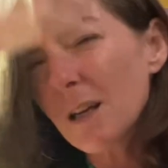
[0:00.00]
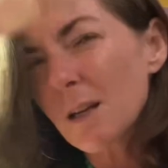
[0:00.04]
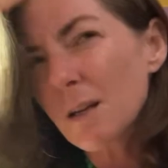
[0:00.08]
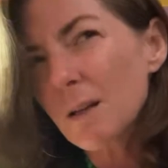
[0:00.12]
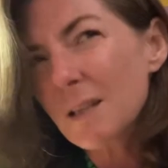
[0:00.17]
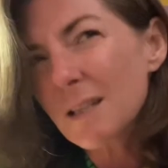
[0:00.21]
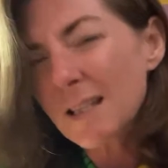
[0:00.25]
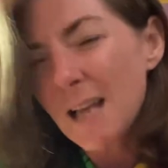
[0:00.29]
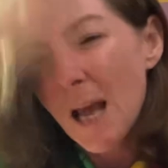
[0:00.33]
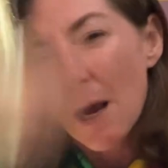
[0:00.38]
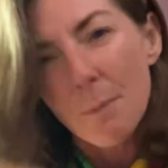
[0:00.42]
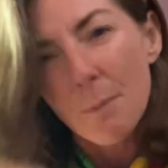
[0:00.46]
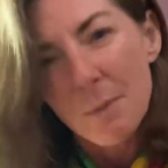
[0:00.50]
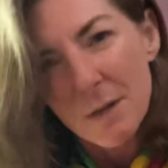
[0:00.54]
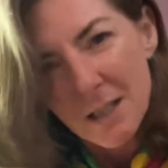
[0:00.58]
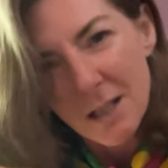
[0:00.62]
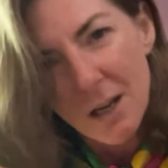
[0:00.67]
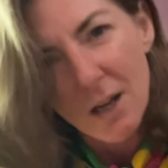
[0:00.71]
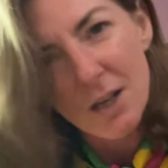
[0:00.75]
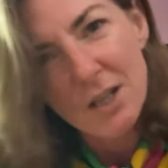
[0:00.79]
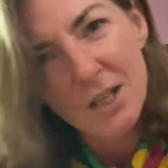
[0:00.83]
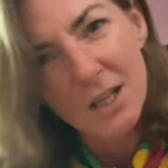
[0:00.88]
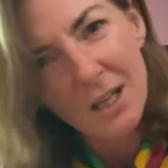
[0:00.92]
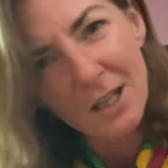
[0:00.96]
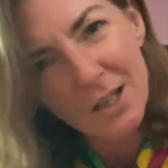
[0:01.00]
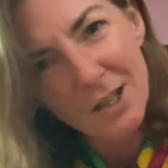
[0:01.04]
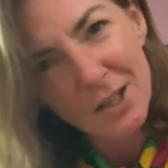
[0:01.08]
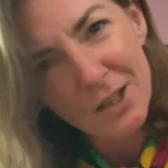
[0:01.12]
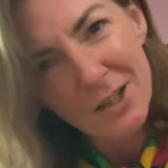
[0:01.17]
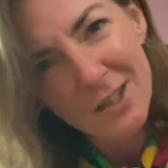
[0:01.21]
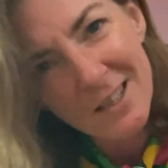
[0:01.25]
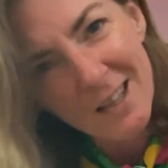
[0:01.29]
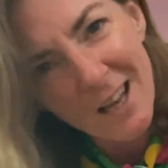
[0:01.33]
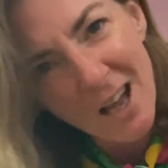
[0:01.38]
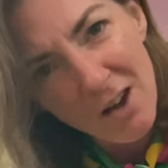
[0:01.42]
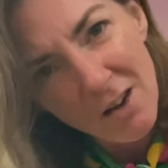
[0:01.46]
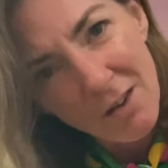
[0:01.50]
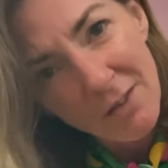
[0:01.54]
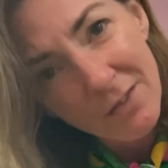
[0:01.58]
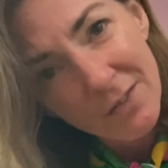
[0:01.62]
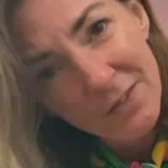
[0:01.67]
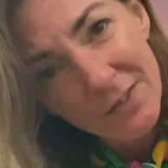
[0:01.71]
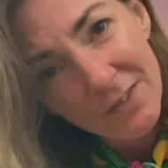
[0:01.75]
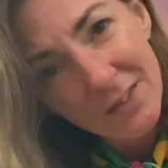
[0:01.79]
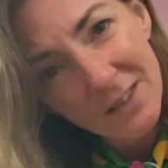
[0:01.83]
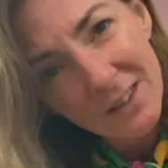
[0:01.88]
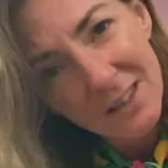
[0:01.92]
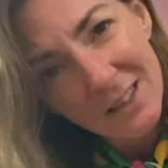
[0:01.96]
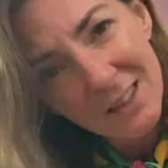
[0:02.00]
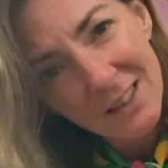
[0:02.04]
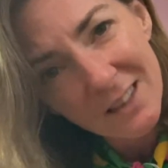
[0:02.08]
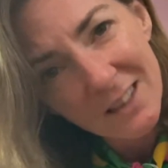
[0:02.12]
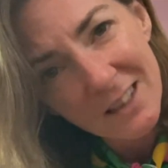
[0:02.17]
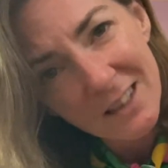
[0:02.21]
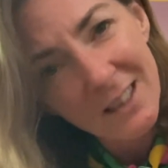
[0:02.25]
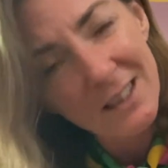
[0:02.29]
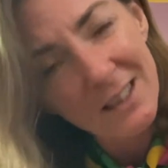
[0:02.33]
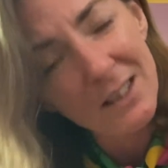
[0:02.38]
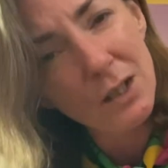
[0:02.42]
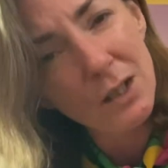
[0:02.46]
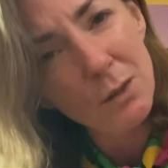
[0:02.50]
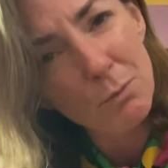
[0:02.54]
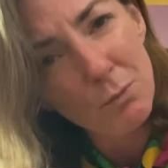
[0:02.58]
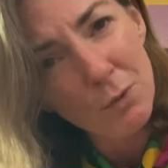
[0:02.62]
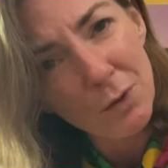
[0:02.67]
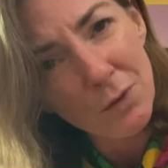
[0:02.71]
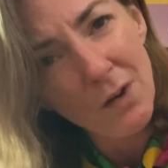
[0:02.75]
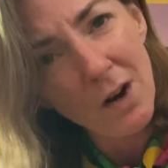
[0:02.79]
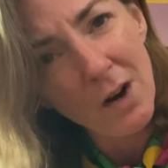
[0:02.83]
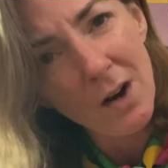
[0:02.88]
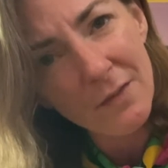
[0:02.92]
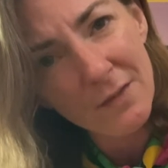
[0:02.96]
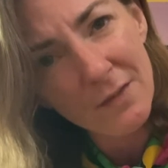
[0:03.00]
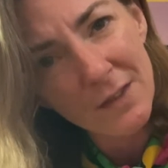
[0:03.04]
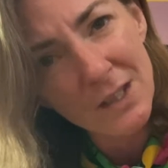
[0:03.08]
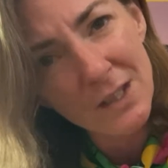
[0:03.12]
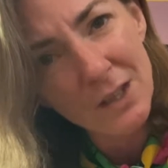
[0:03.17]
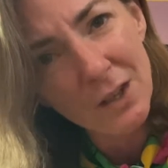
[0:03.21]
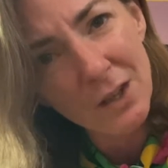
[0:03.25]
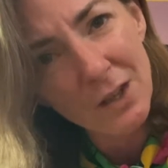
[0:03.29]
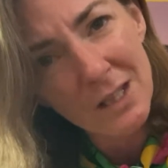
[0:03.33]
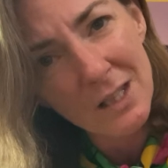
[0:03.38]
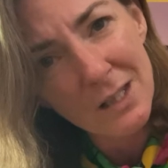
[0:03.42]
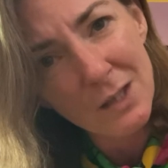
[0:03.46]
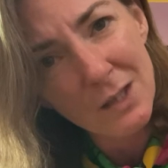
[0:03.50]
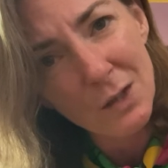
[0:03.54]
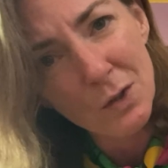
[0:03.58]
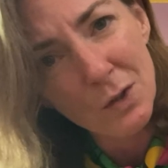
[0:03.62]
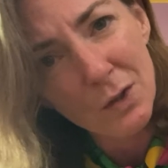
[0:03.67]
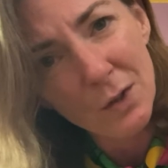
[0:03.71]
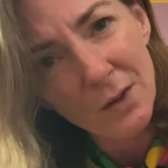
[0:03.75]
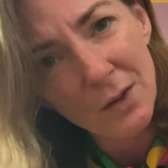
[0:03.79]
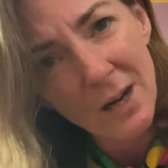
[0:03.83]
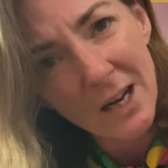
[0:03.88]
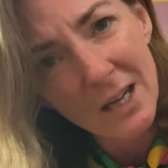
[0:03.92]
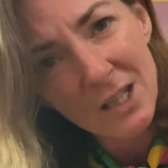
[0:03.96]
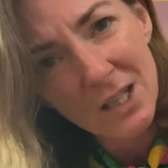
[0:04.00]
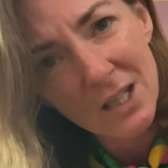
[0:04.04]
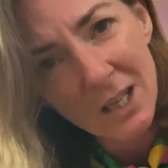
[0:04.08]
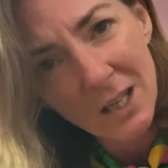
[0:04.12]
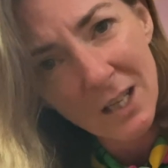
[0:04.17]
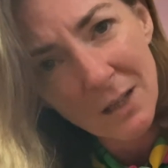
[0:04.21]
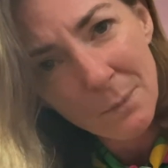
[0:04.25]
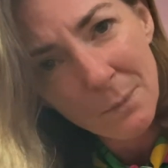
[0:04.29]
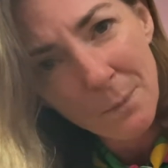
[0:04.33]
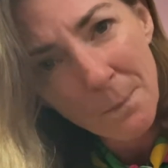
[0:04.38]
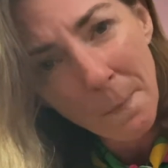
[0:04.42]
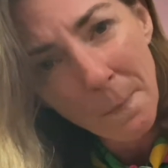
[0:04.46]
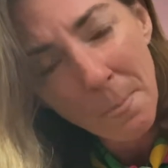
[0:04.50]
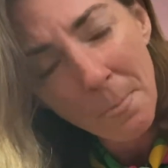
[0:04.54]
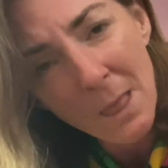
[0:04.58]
sabotaging yourself as you move off into this new direction.